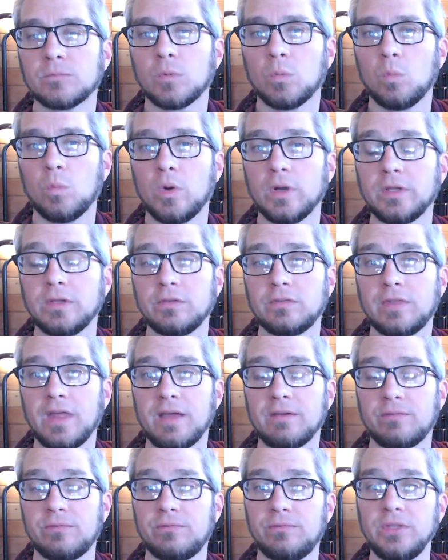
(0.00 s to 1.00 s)
What is
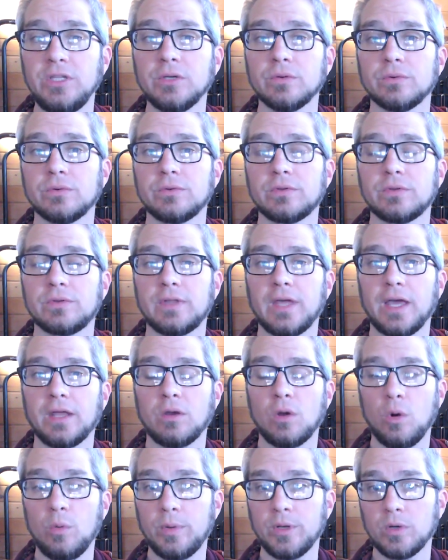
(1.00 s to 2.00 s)
that field, that
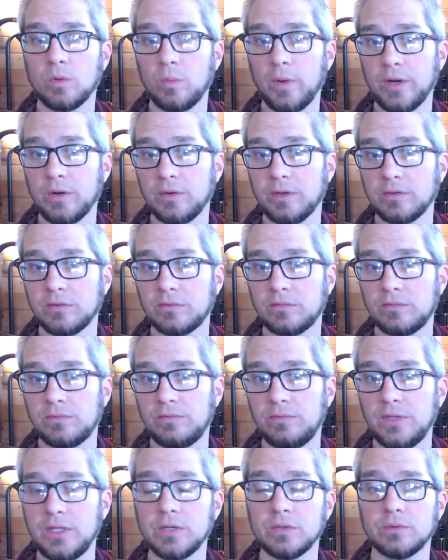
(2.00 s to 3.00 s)
open awareness
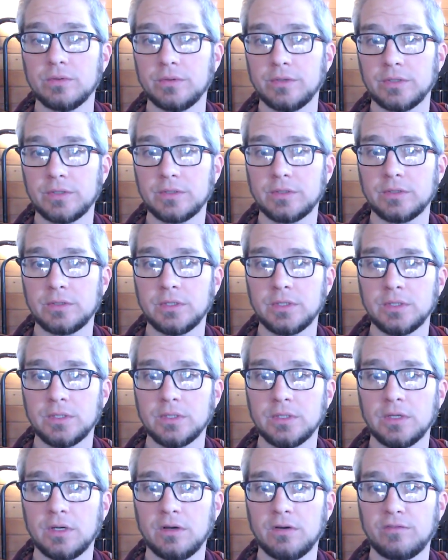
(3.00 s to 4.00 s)
field
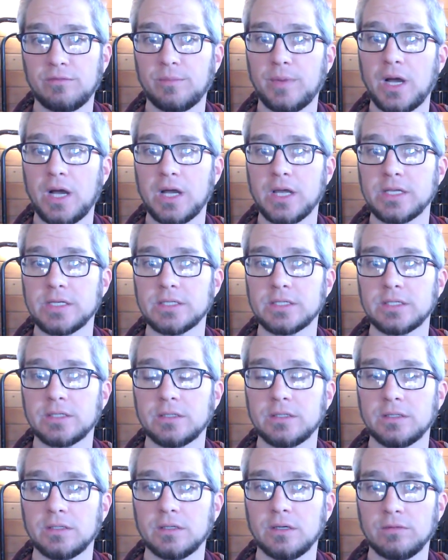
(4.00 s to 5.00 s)
of mind,
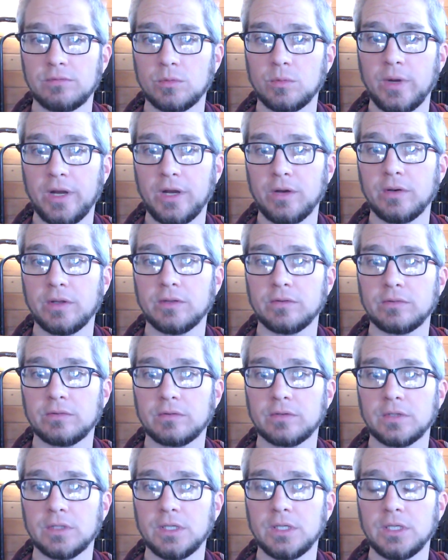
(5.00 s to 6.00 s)
of awareness,
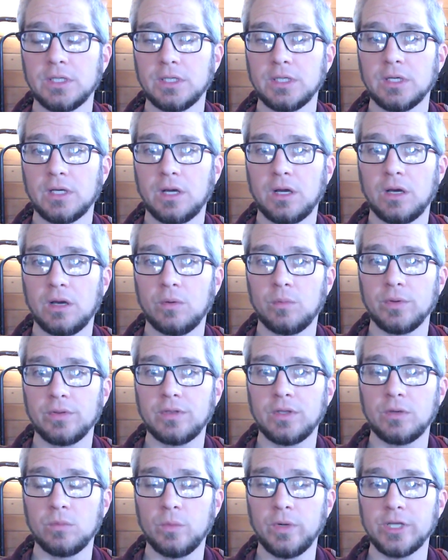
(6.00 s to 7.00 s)

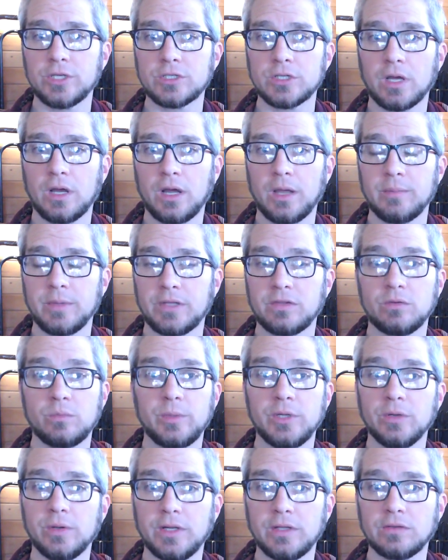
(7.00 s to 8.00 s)
within which I'm
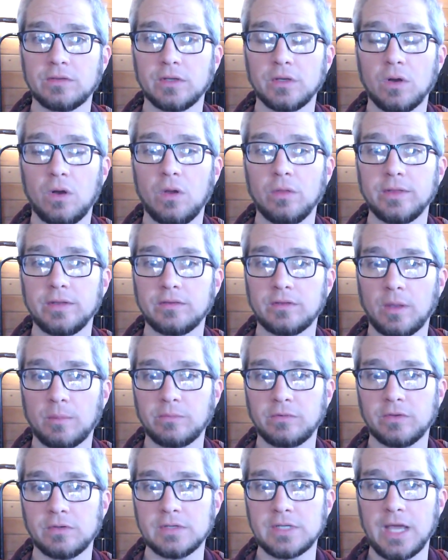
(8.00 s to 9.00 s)
experiencing all these
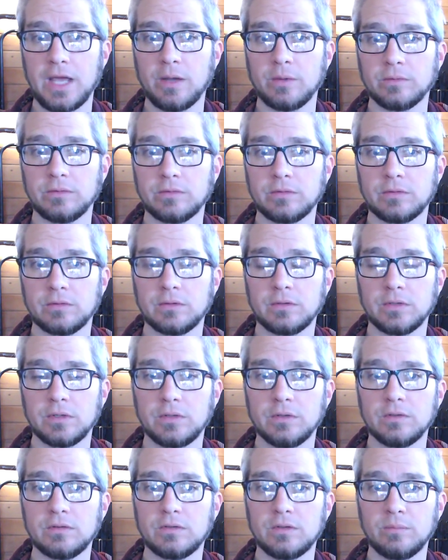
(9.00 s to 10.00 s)
ups and downs, the
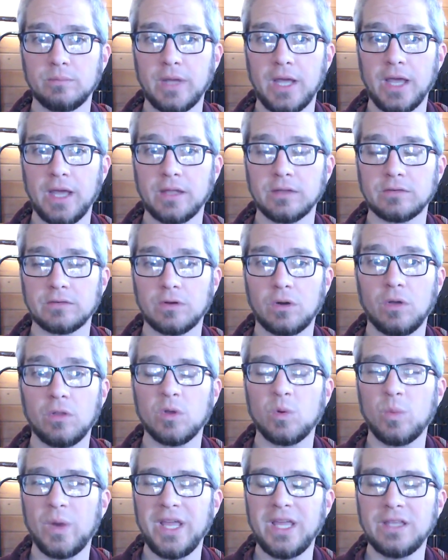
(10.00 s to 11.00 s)
goods and bads, and all the
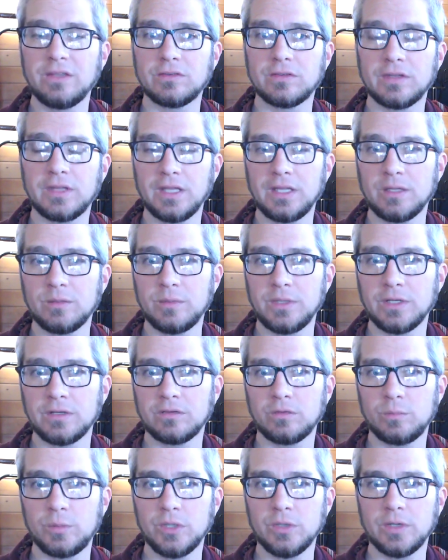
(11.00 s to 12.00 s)
ways that they can be
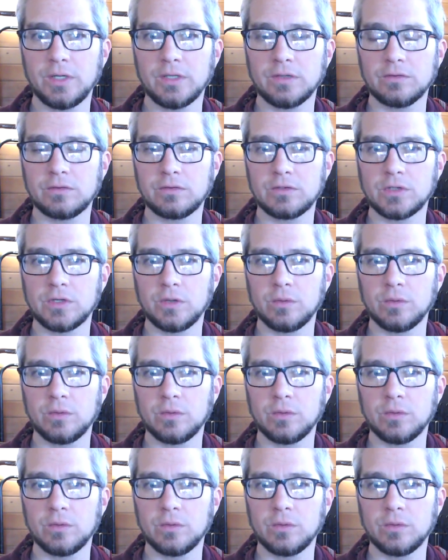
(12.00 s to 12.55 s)
experienced,